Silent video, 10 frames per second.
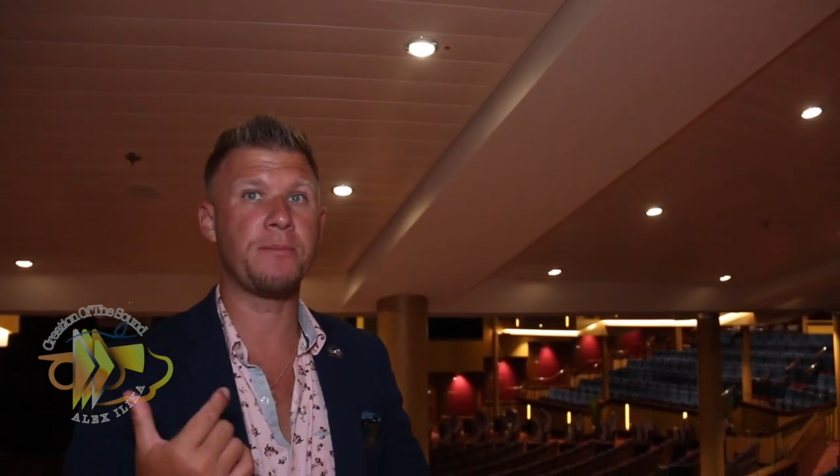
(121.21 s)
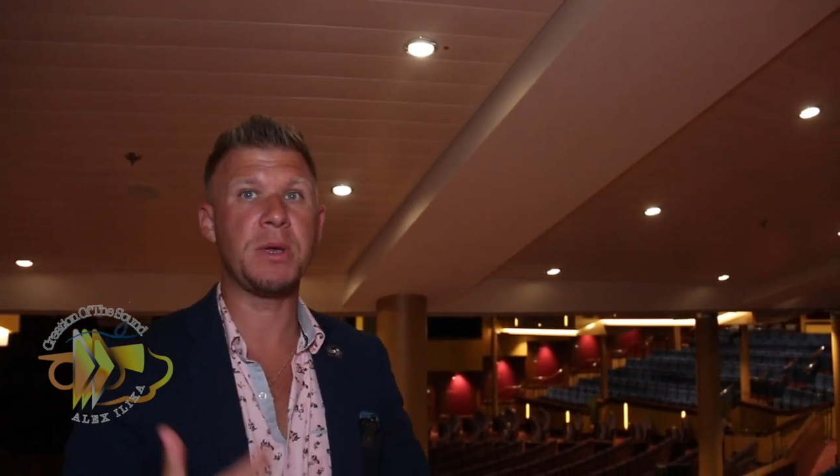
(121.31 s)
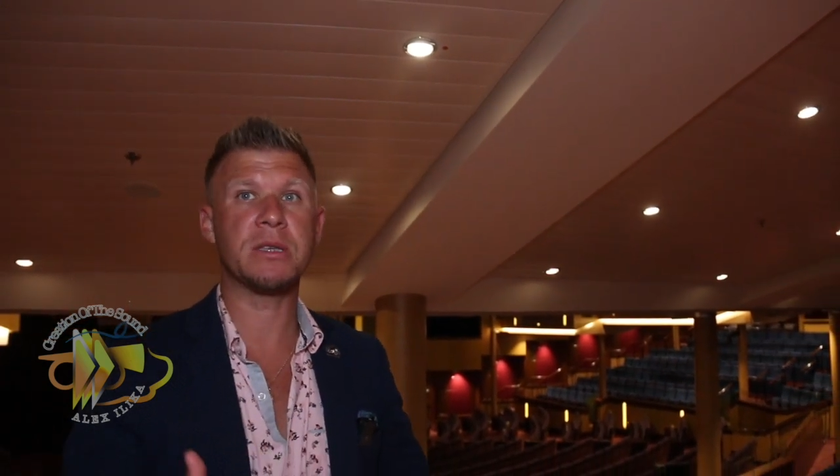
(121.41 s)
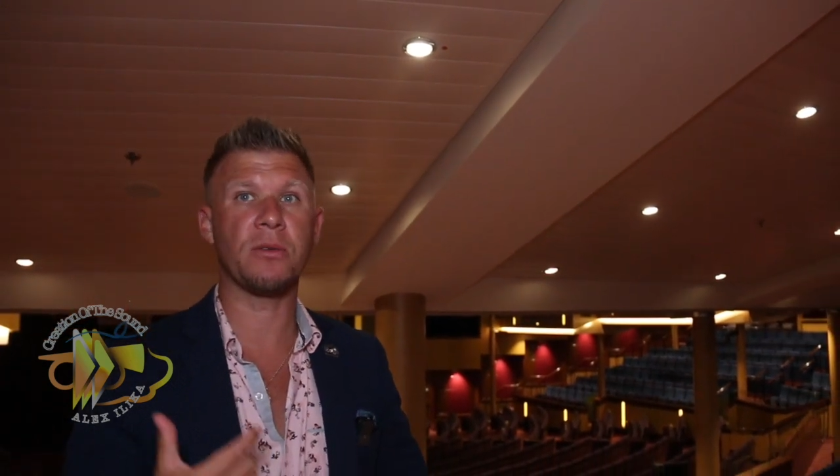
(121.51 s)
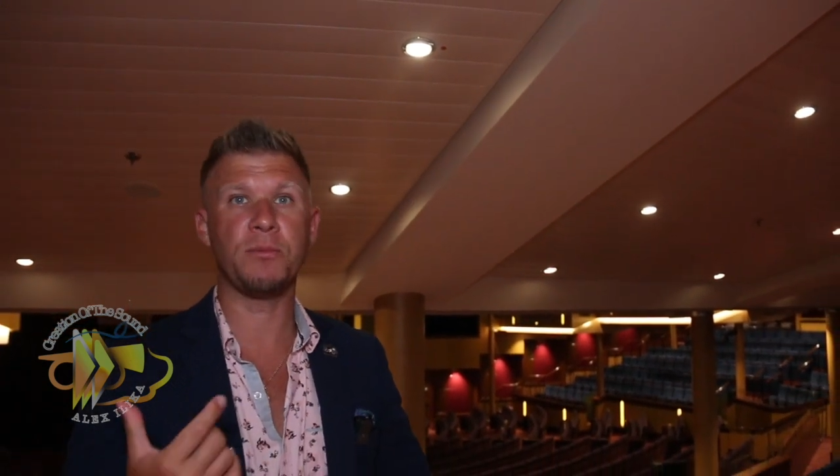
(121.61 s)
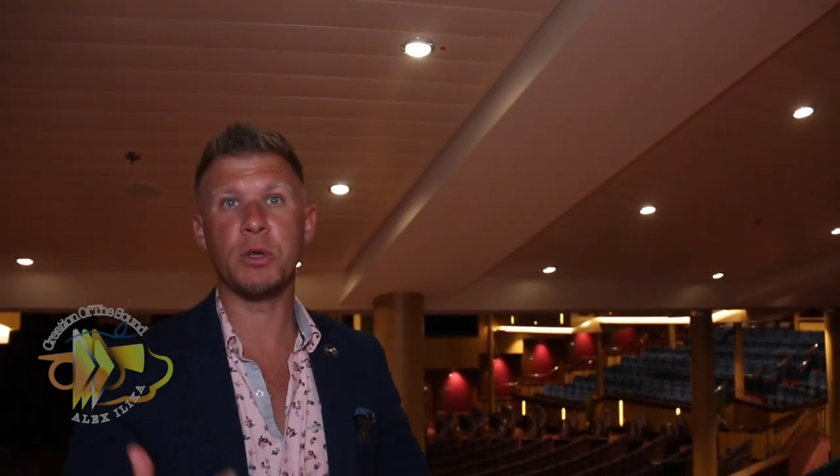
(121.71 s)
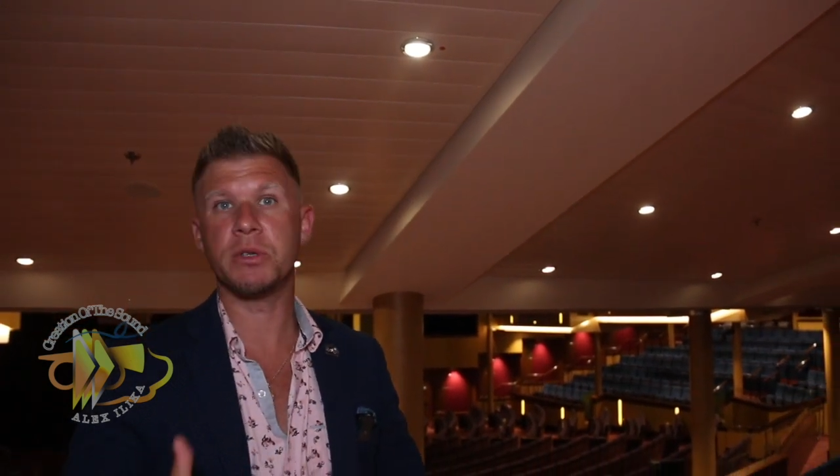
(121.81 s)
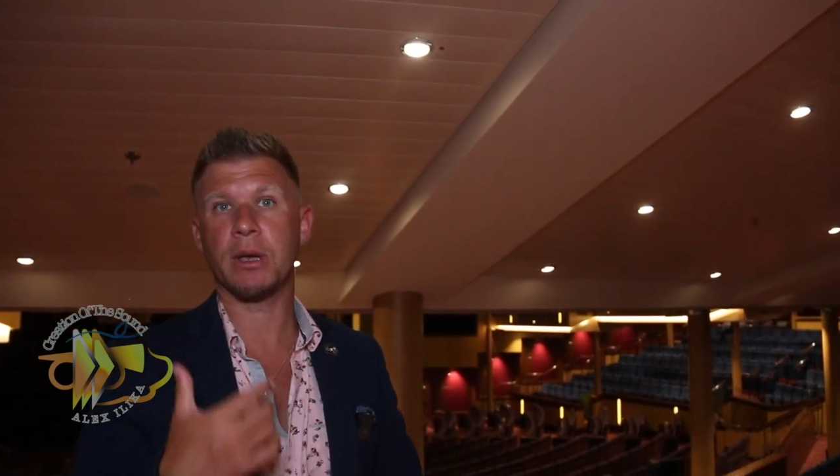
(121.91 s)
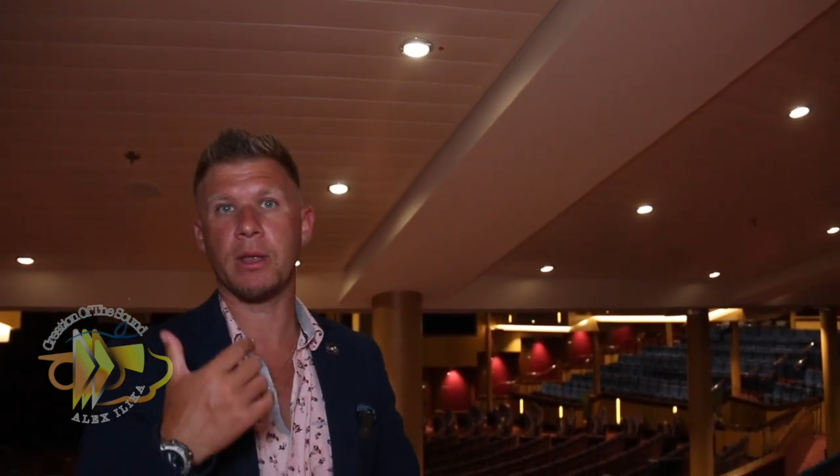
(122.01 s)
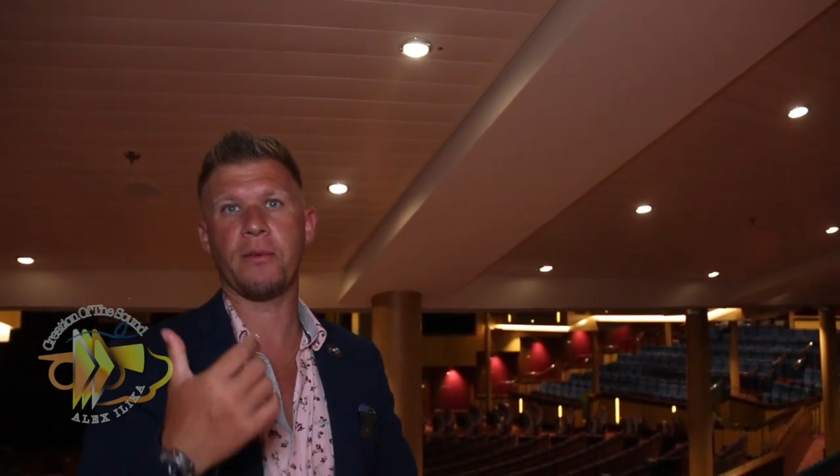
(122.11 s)
piece of
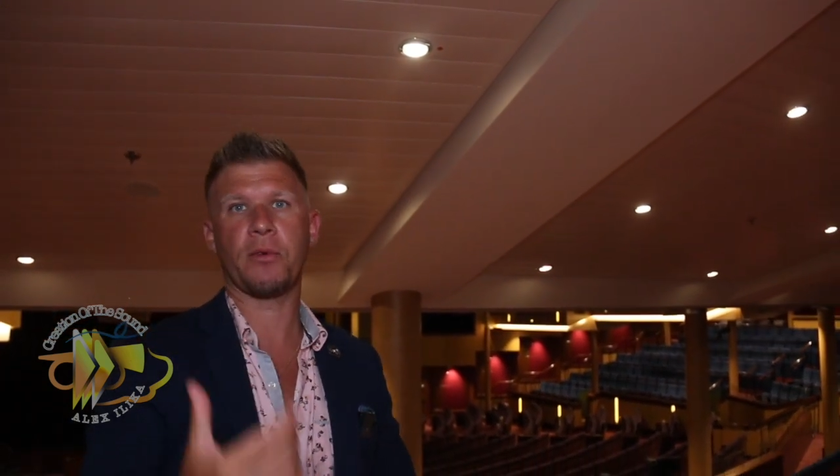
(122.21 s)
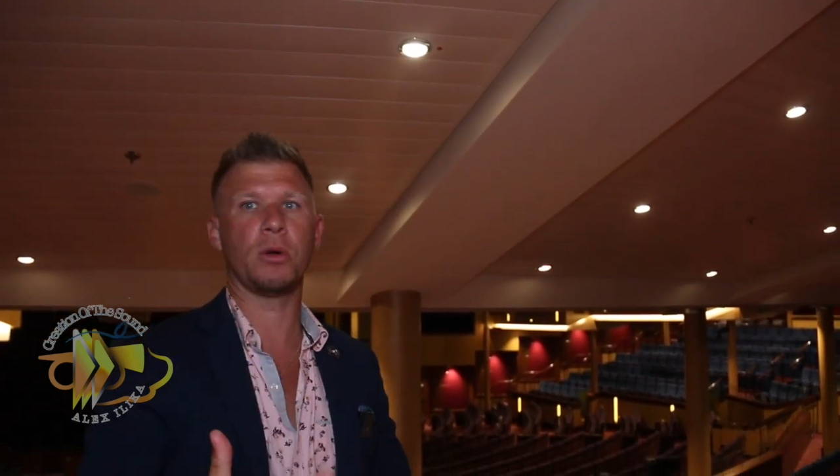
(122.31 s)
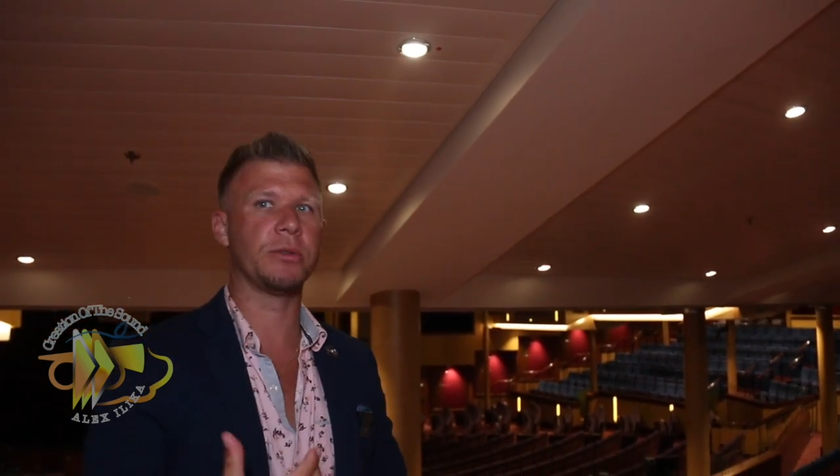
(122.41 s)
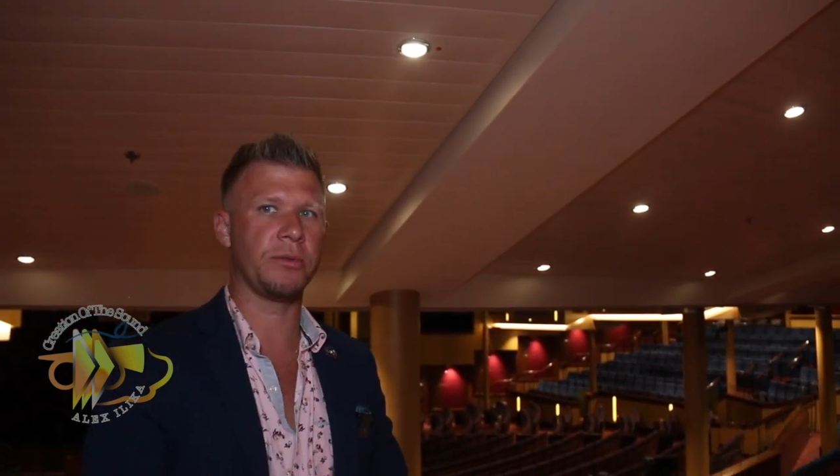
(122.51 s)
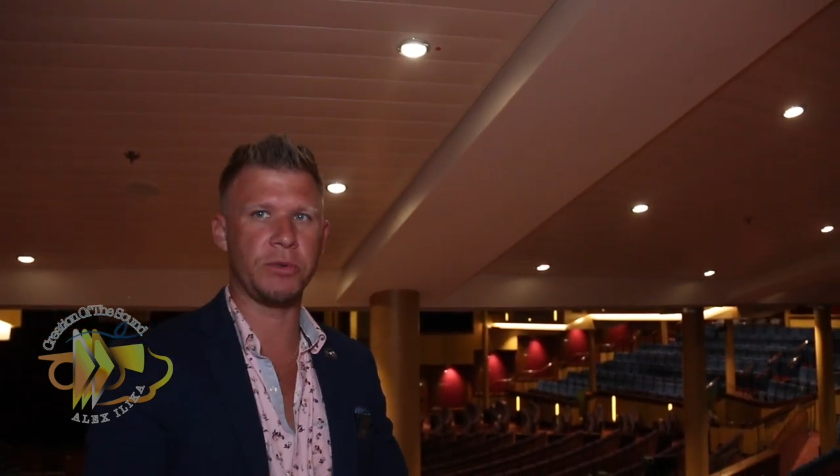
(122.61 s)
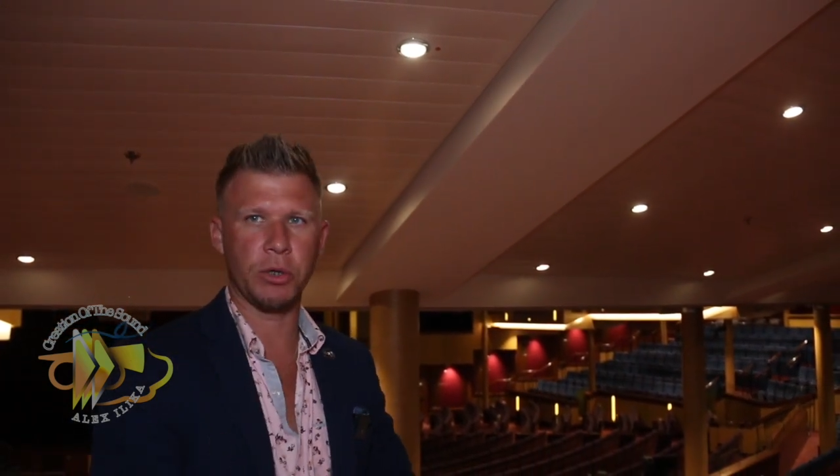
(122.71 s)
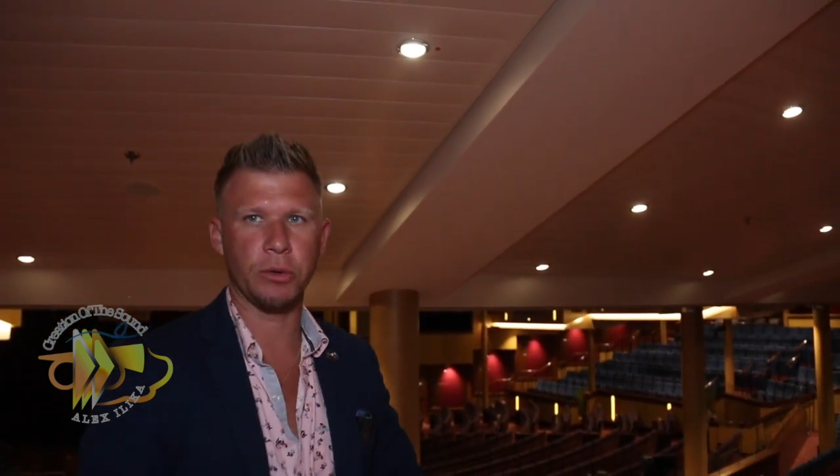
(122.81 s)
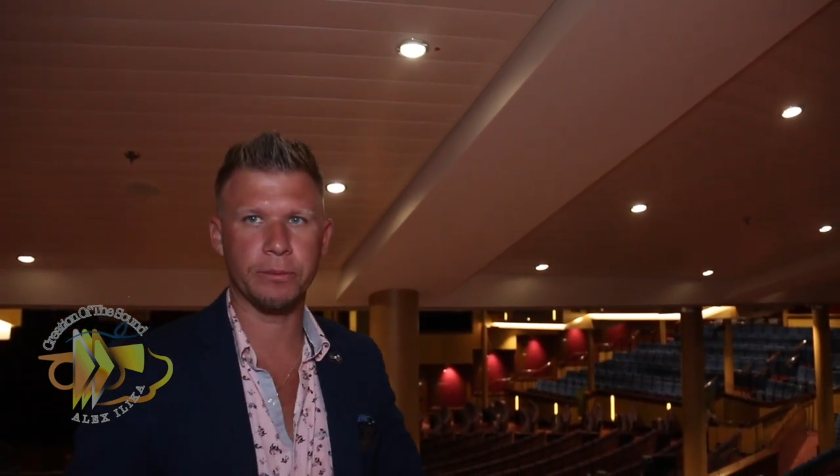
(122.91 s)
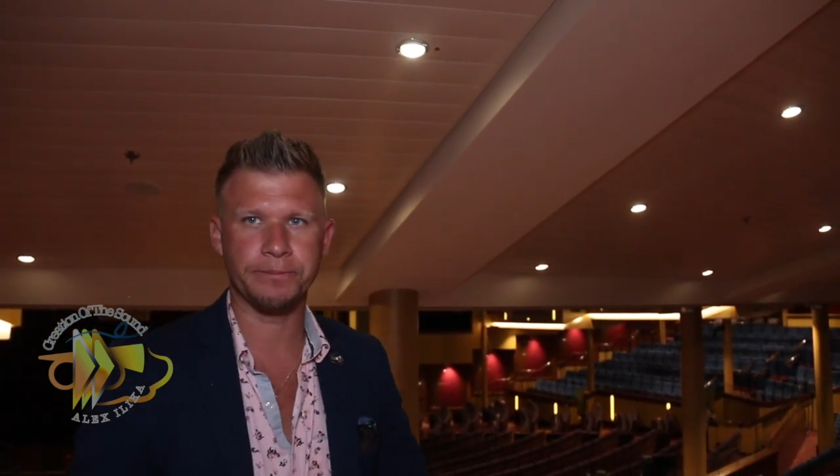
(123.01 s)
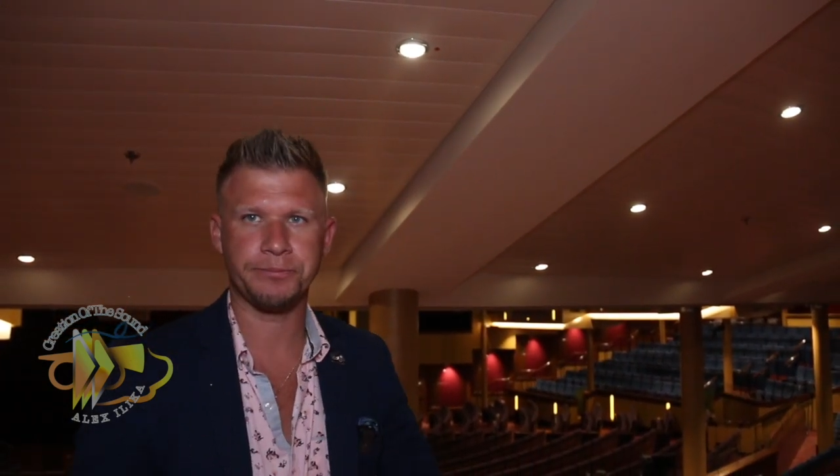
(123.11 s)
music in front of you.